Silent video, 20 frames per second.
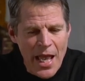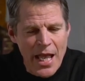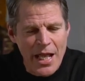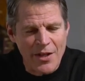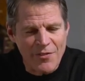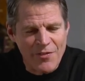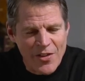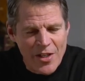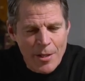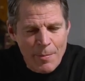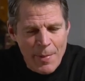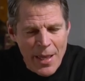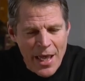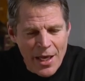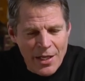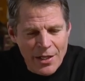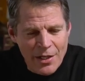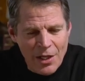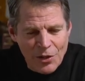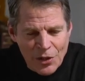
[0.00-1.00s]
And if any
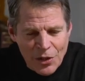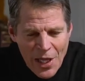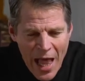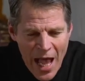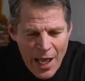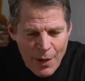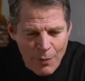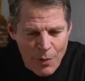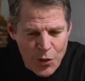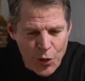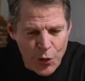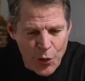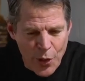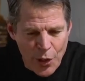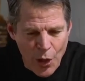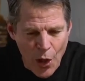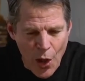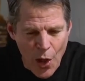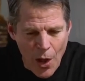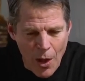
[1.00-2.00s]
man lie with
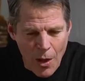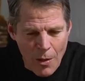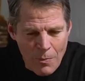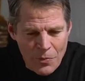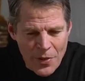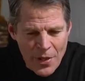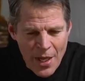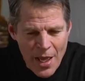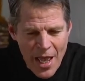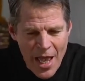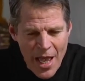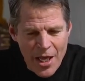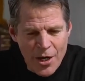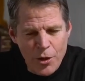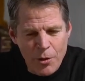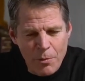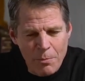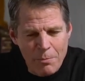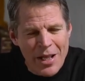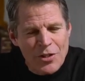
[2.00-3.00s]
her at all,
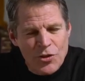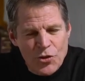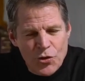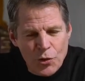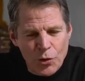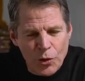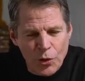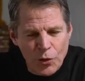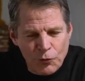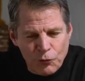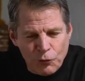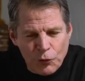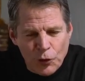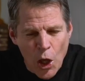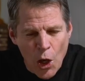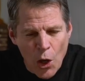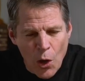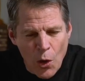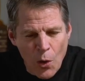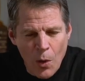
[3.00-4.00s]
and her menstrual
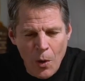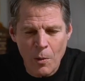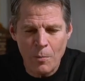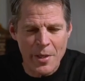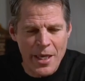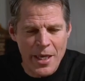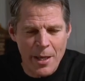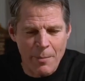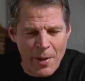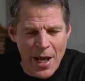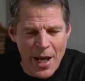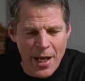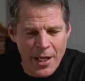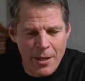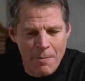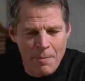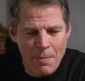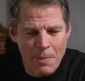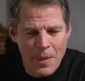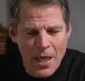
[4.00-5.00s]
flow be
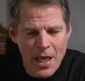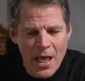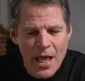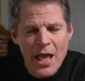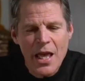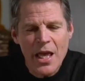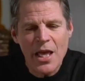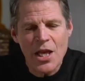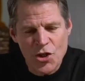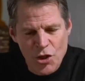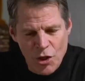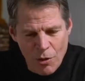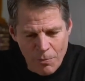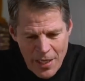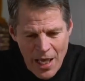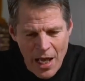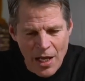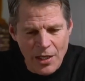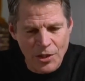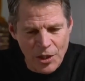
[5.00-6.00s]
upon him, He shall
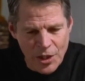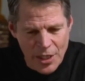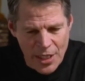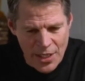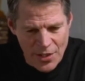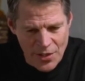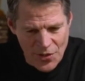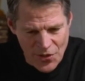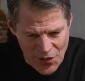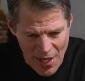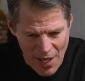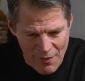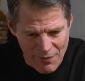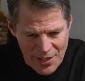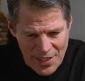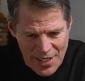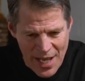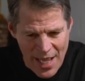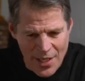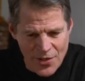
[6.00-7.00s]
be unclean
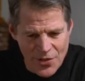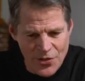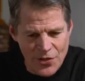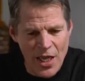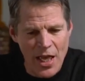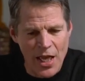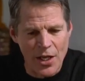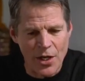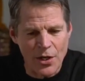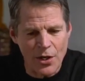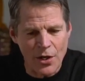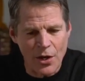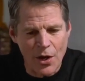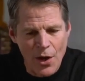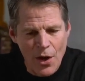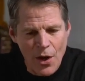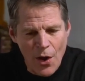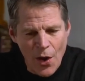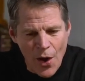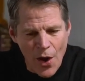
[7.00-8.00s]
7 days, and
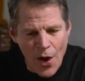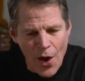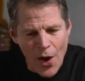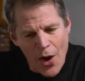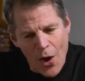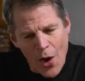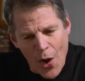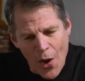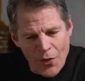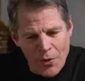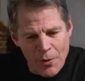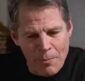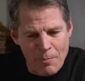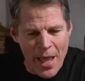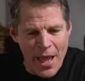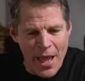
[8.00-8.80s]
all the